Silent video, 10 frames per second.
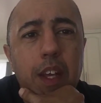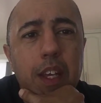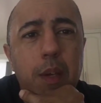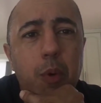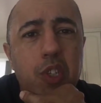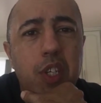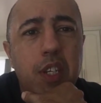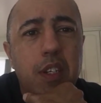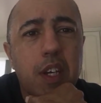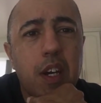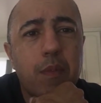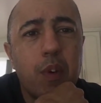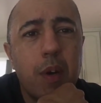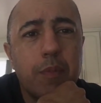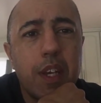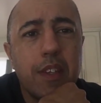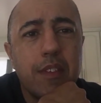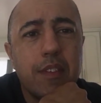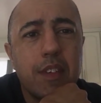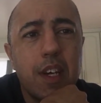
keep watching for updates.